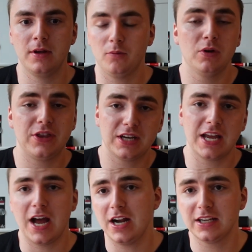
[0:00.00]
With
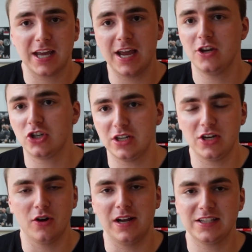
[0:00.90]
the on occasion,
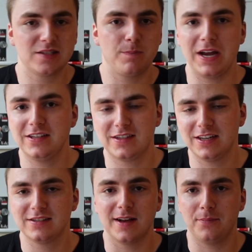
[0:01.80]
you know, I'd spice
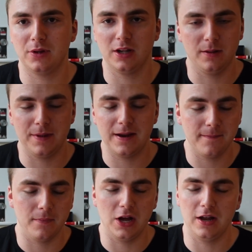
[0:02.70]
things up a little
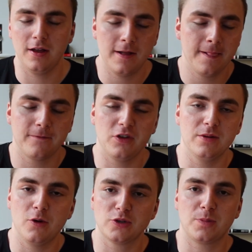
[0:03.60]
bit, but for the
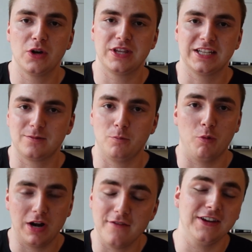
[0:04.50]
most part, that's
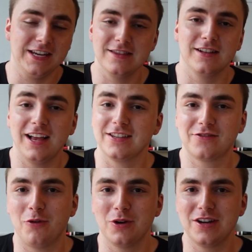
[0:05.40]
what I've eaten the last
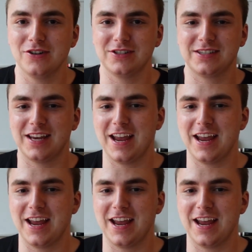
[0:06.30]
four years.